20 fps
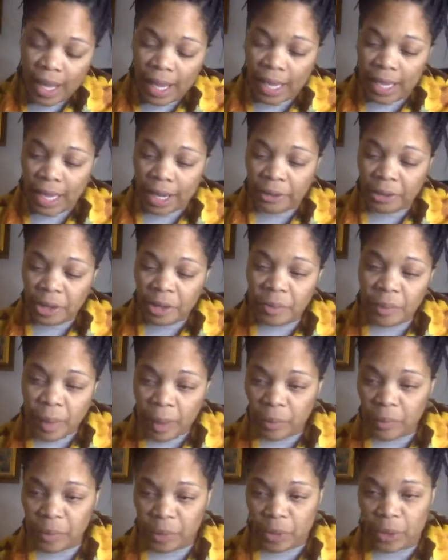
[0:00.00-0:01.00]
And I
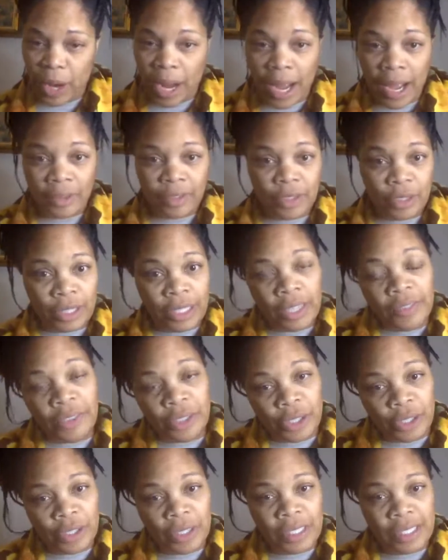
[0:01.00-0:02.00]
remember after
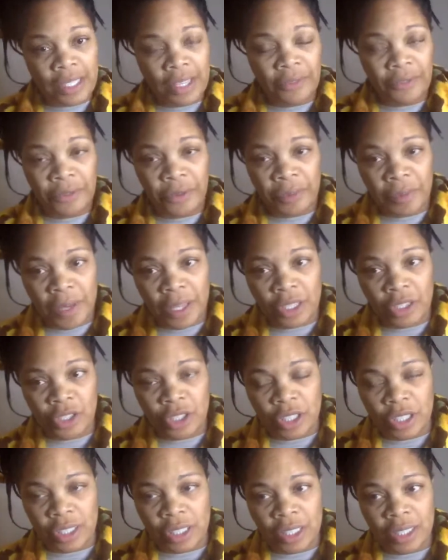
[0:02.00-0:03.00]
giving her this
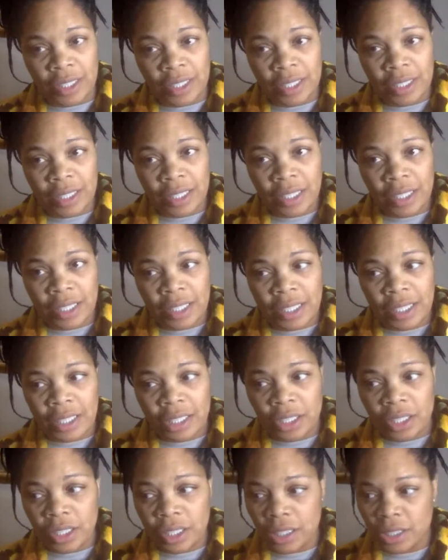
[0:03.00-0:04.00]
information,
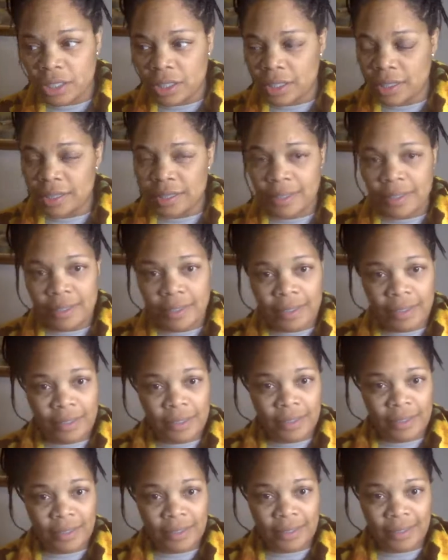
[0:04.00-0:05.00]
she just,
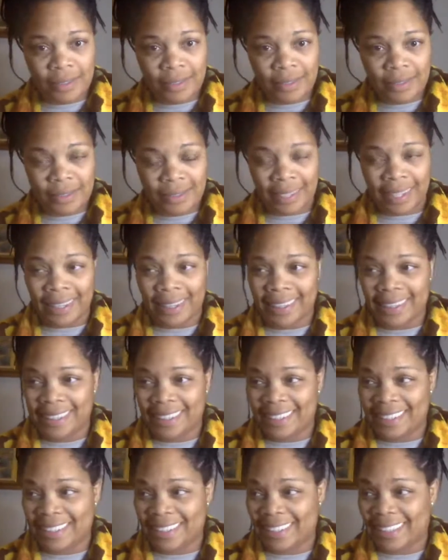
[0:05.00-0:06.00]

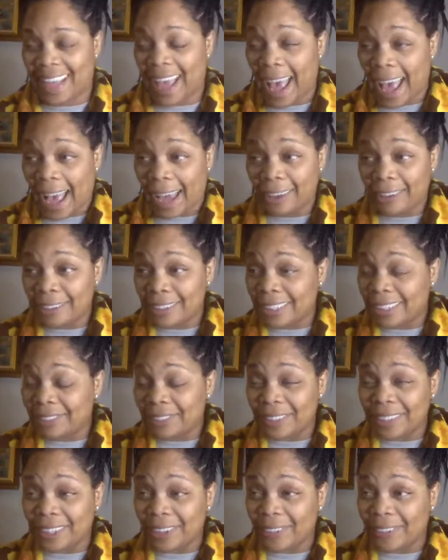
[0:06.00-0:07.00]
I don't
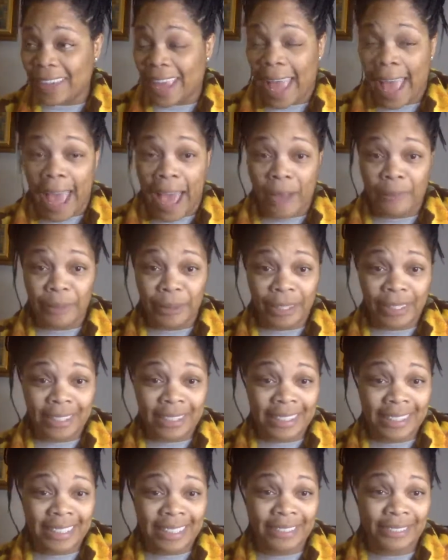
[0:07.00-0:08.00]
even know what
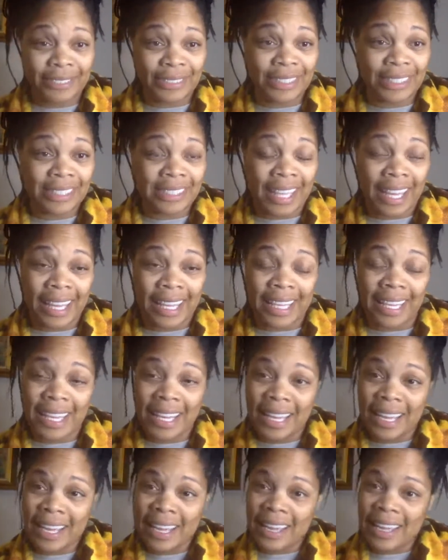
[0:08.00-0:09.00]
happened. She was like
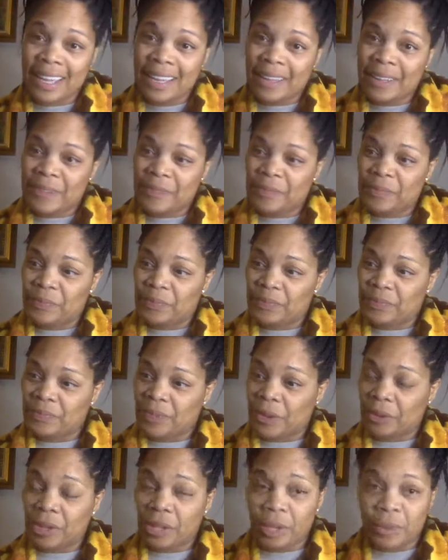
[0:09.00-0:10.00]

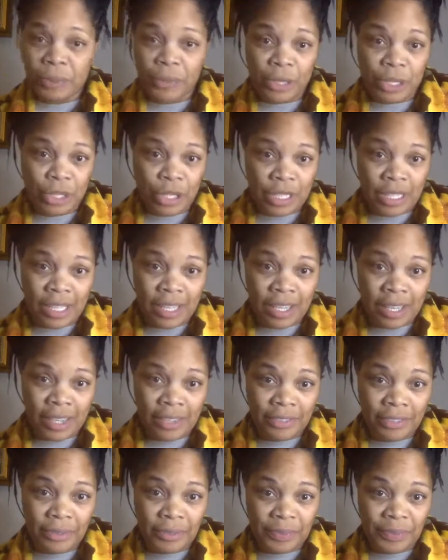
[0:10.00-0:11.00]
very
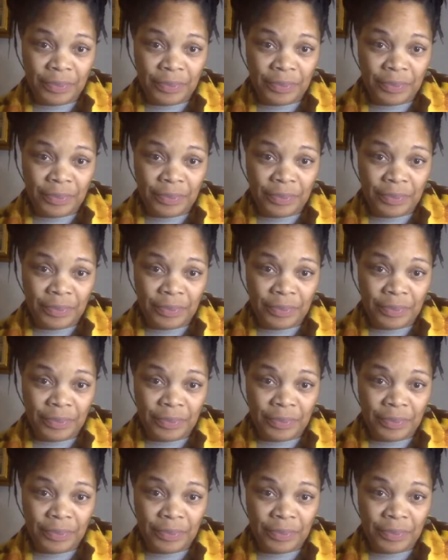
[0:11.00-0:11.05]
unappreciative.